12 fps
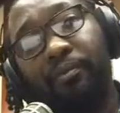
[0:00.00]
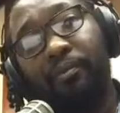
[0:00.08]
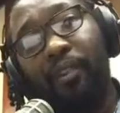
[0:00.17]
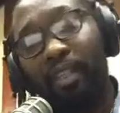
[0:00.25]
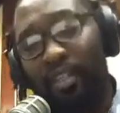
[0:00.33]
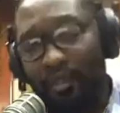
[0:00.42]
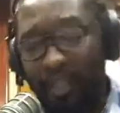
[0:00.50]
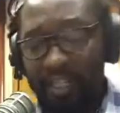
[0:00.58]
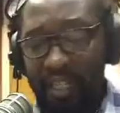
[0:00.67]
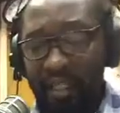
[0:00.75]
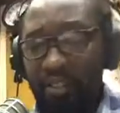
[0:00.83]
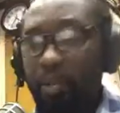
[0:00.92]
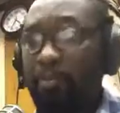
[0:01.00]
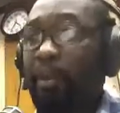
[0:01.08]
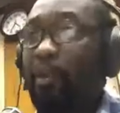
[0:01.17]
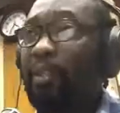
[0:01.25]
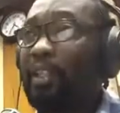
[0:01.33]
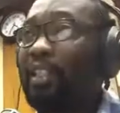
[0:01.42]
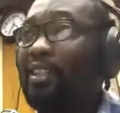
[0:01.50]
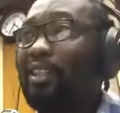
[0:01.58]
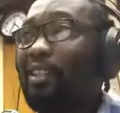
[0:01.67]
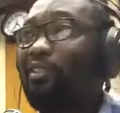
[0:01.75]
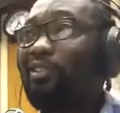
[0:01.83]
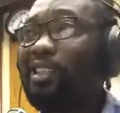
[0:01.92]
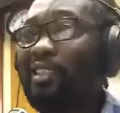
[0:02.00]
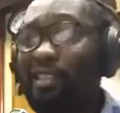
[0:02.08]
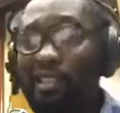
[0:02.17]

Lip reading: The Vincentian public is at risk.